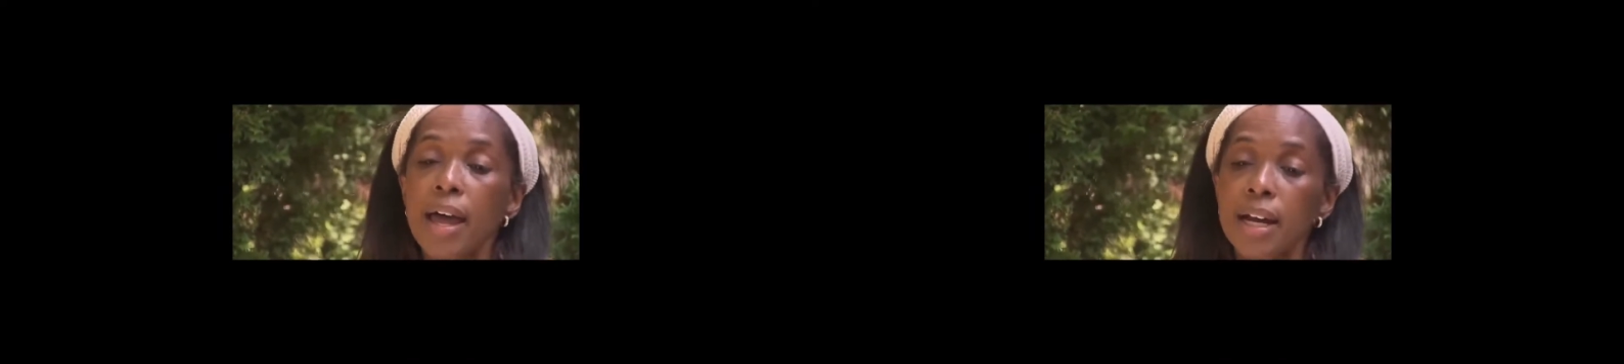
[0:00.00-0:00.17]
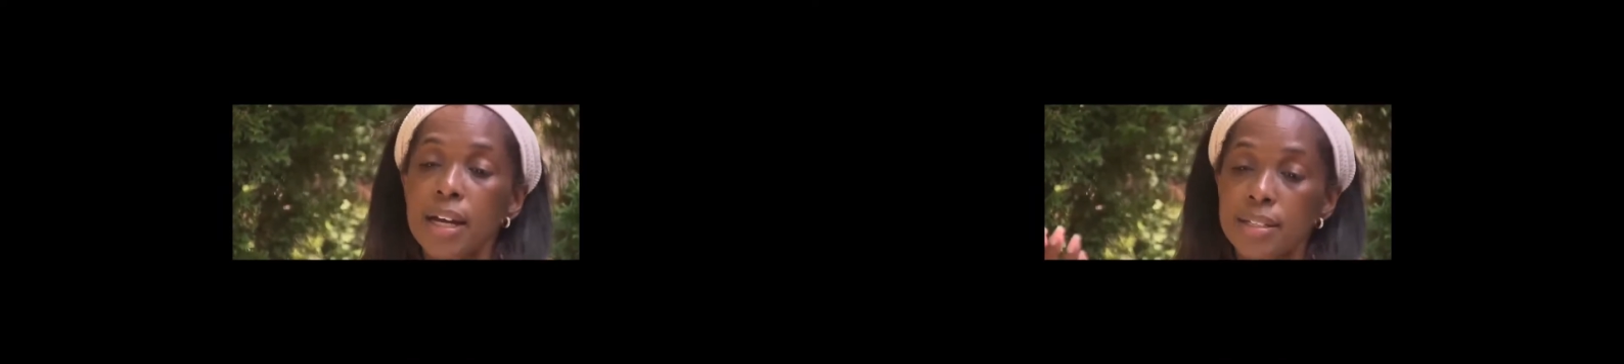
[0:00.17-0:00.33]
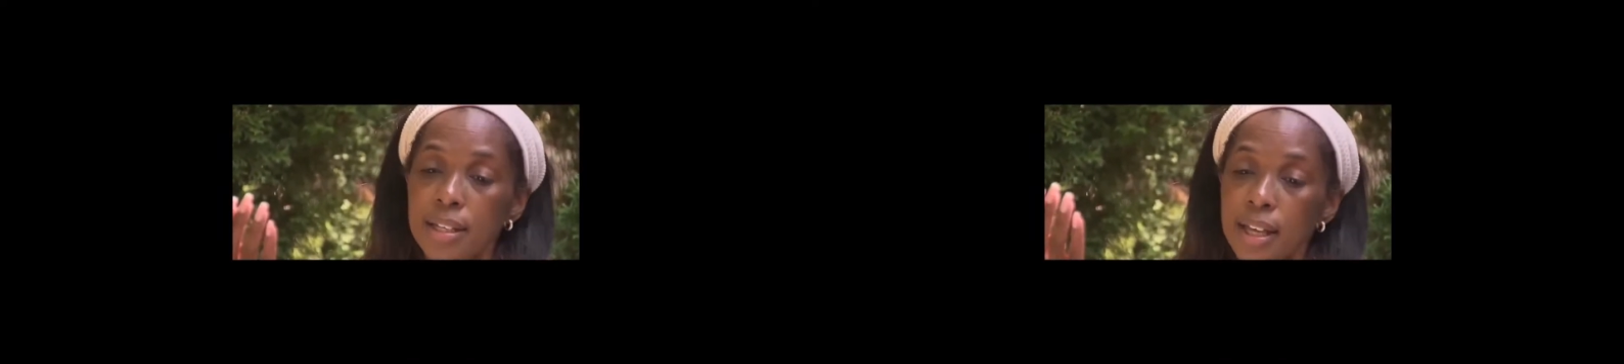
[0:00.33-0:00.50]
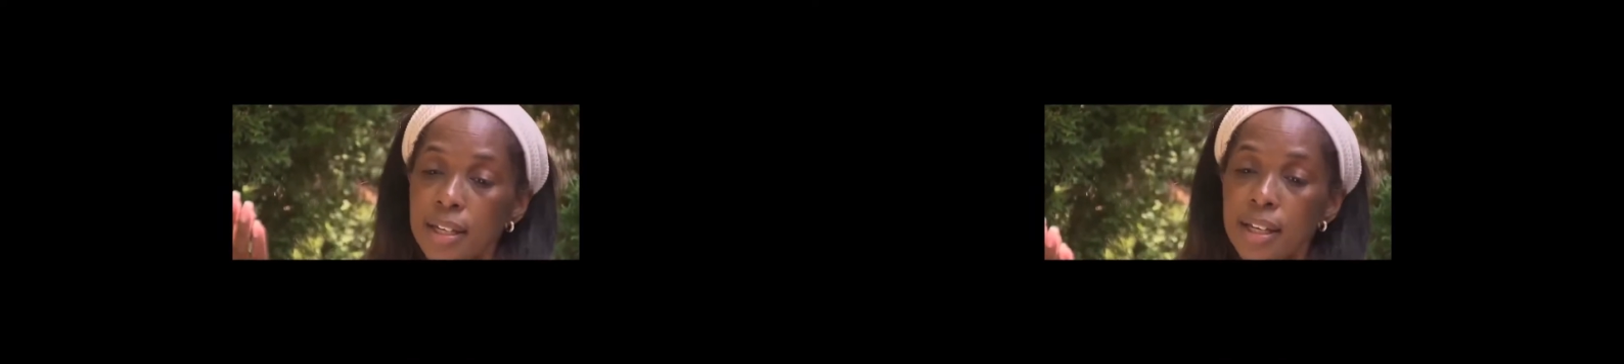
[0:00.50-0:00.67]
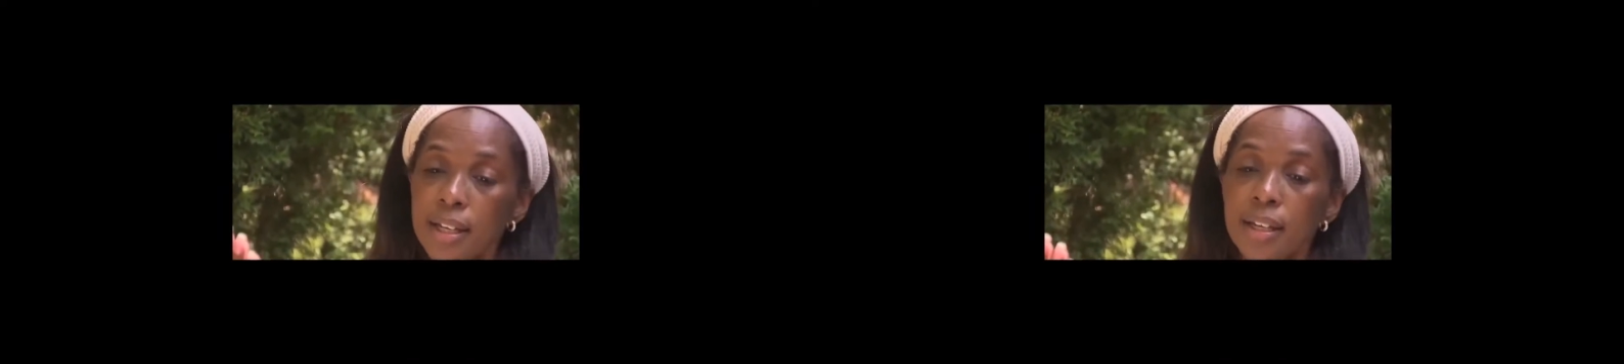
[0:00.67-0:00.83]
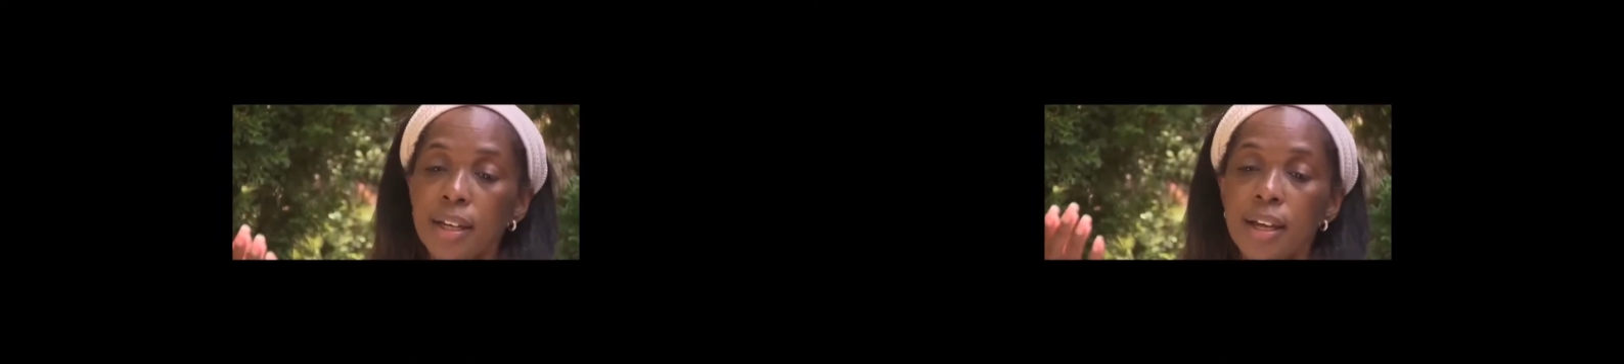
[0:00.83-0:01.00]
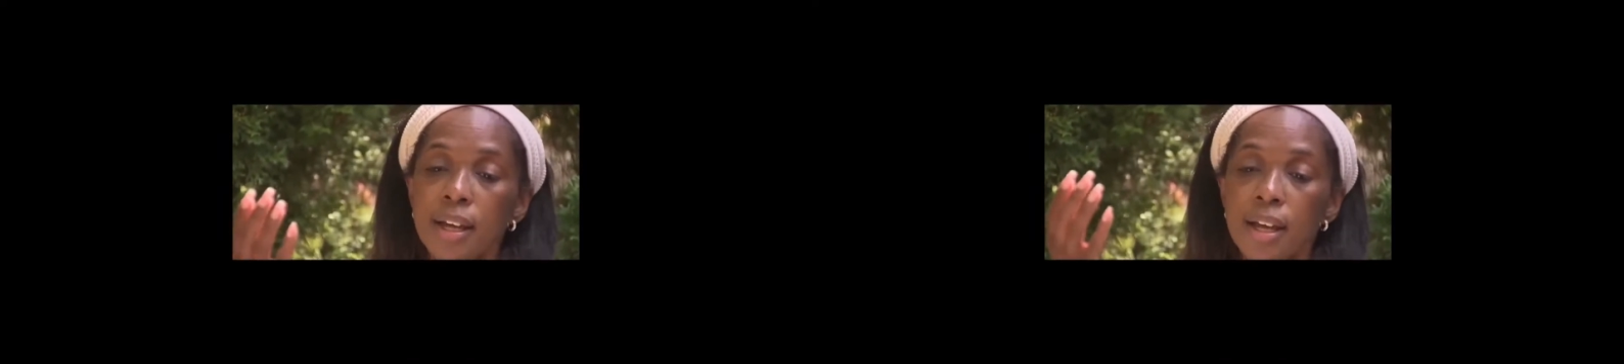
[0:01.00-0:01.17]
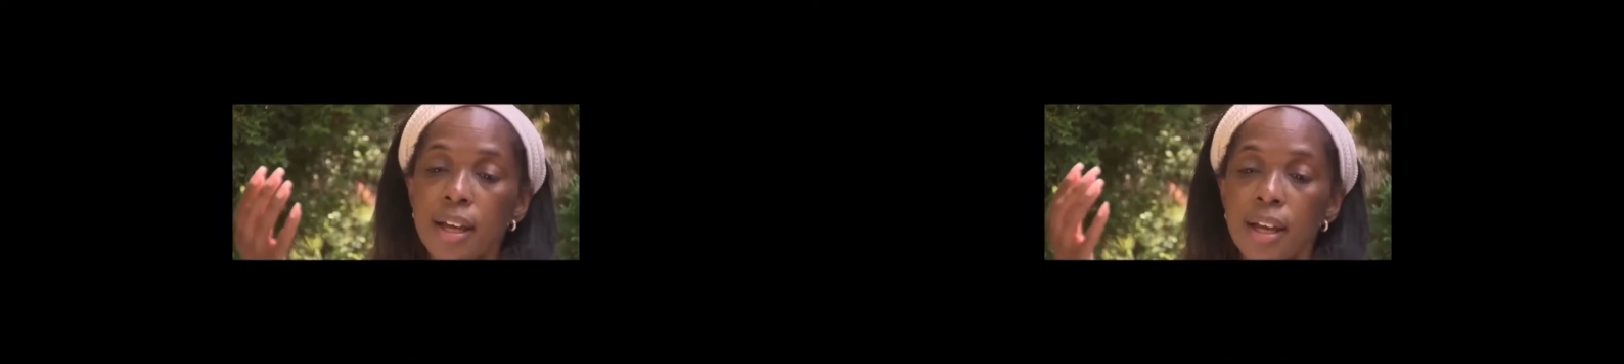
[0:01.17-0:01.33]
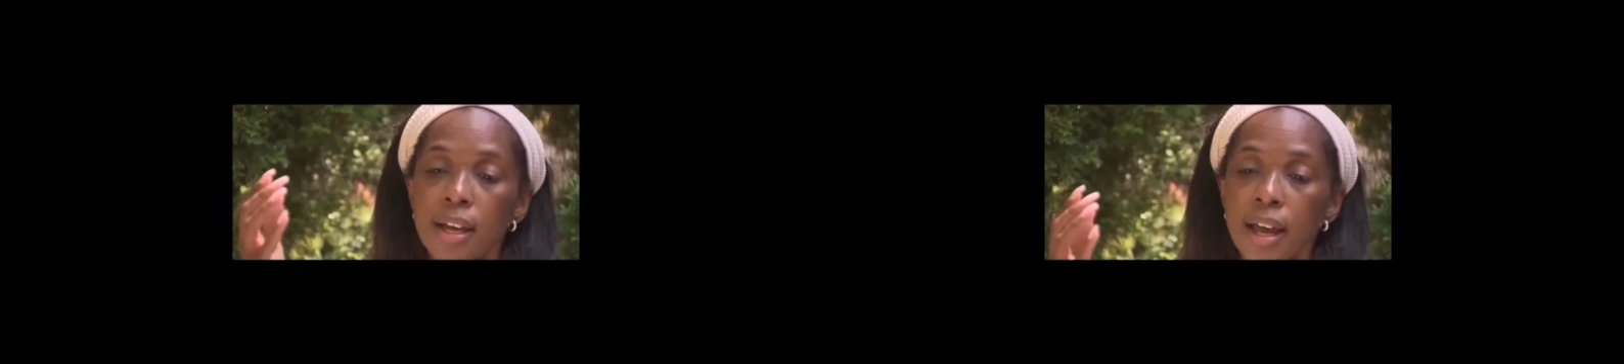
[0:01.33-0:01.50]
I said,
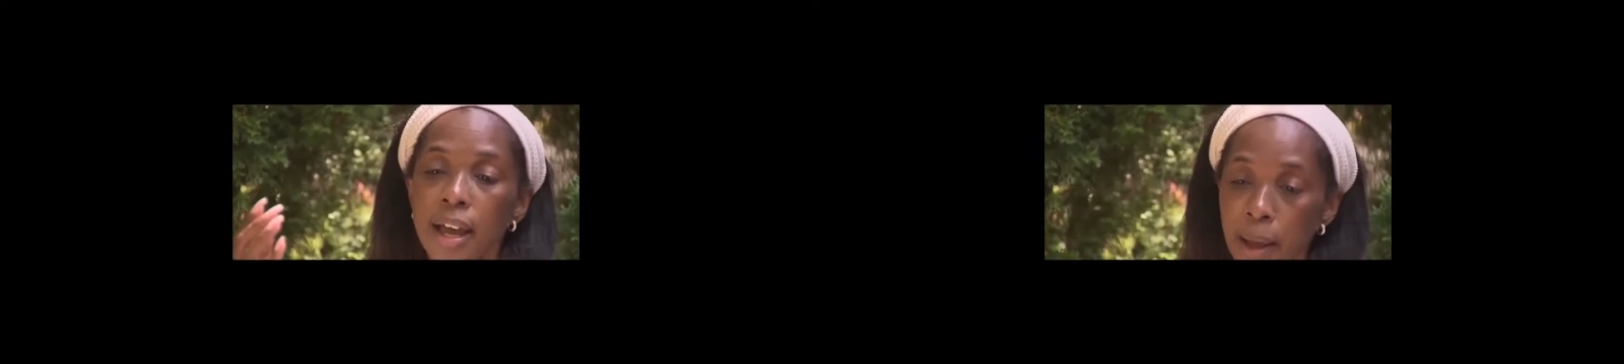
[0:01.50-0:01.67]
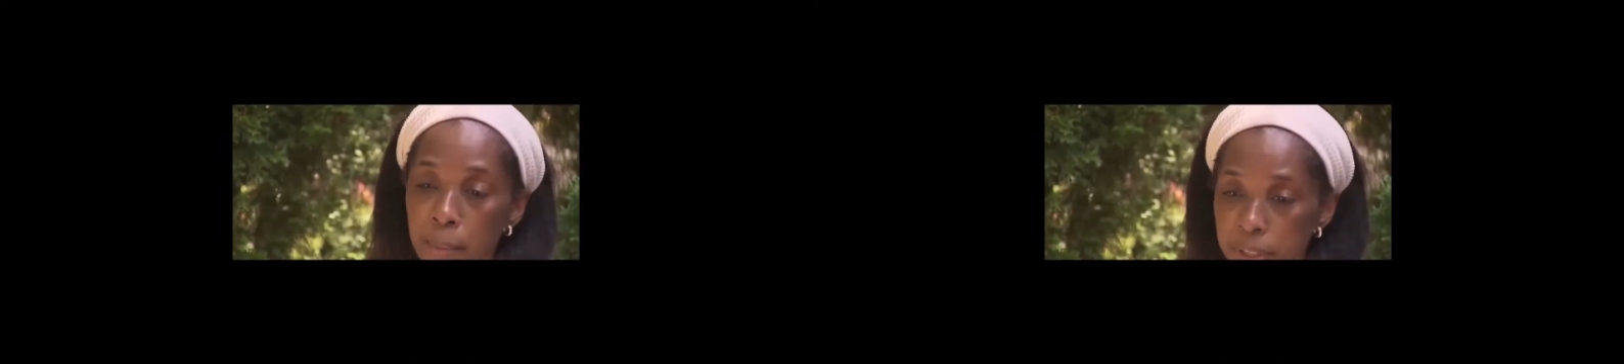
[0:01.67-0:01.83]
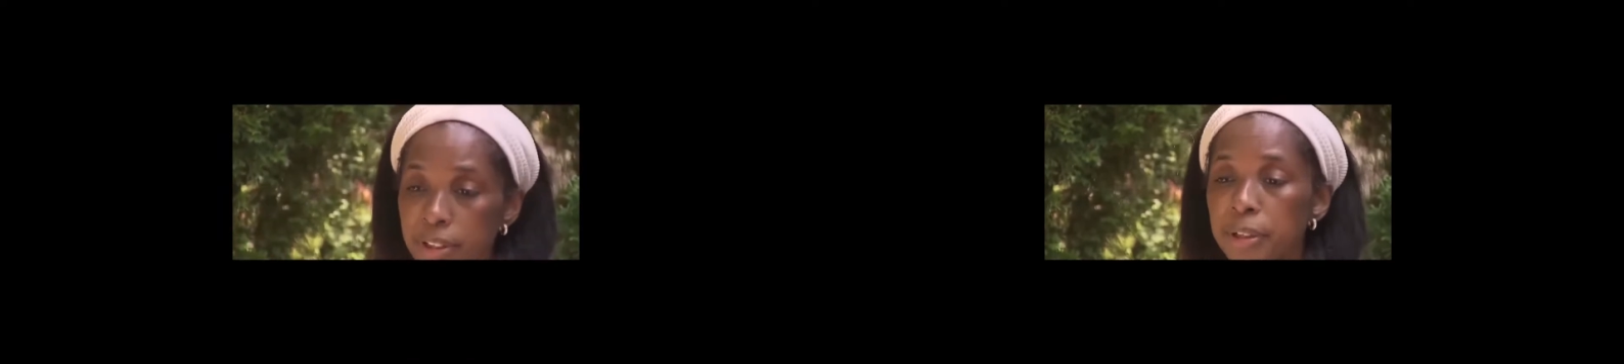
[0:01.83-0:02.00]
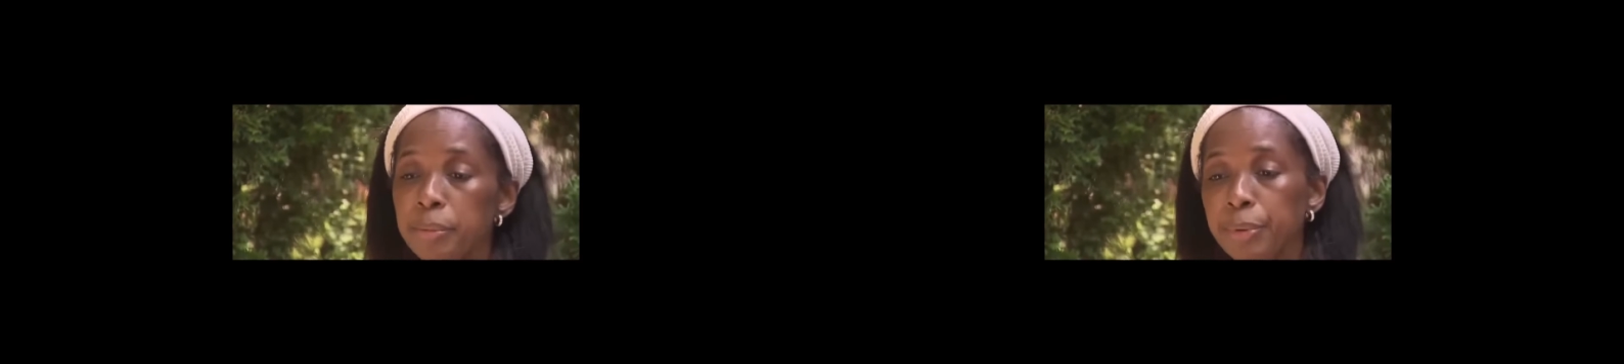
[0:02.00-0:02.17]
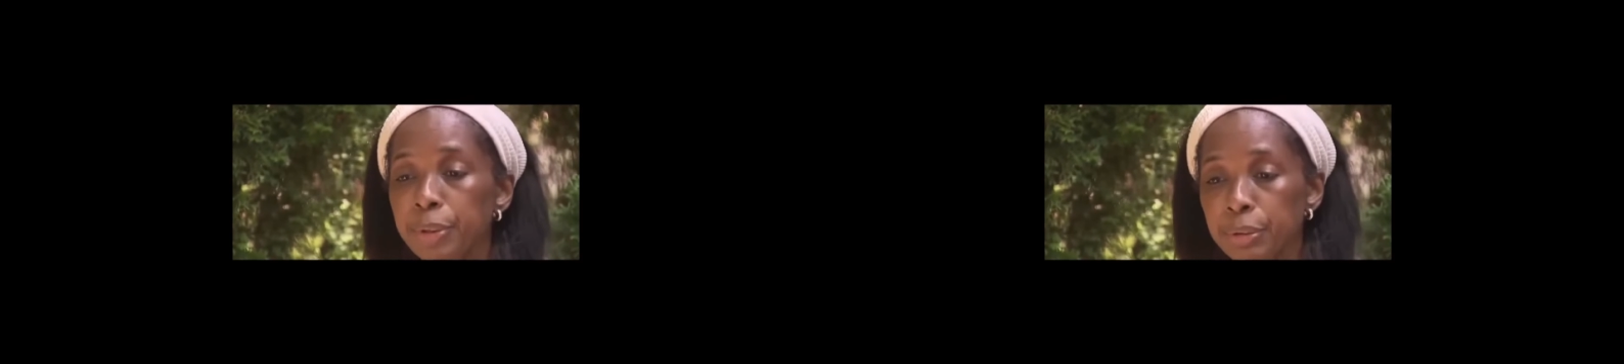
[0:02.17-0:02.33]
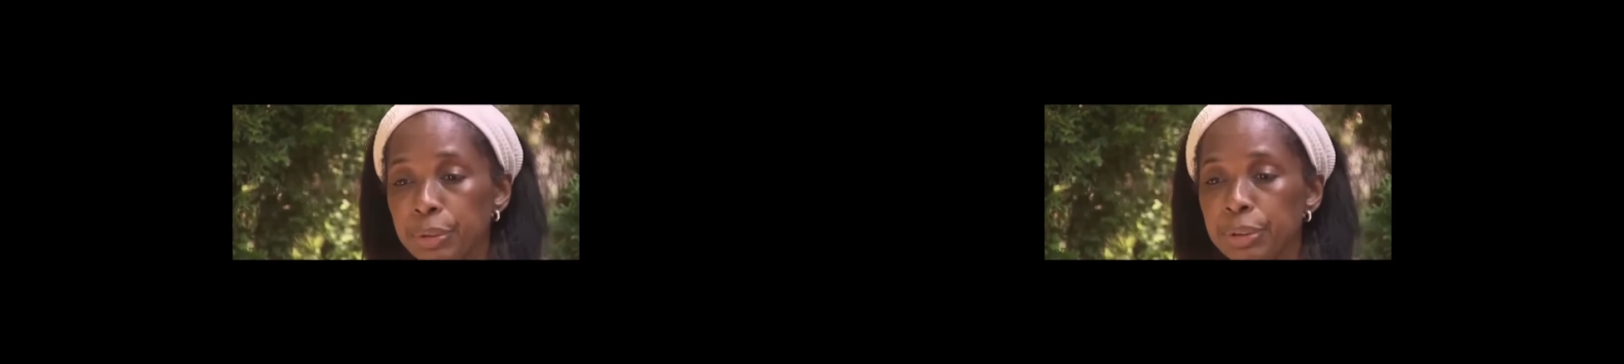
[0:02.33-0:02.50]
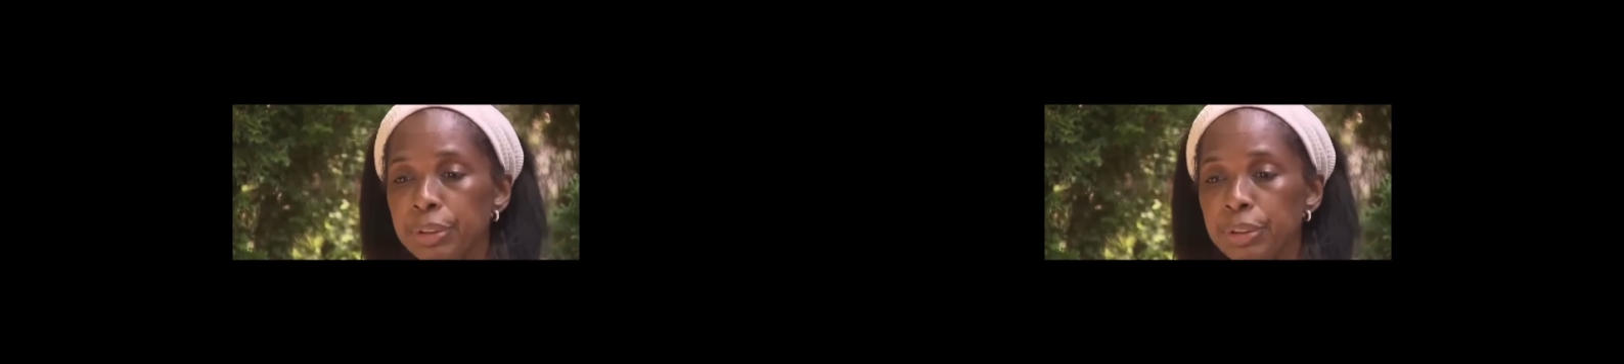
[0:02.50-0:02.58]
hand me the computer.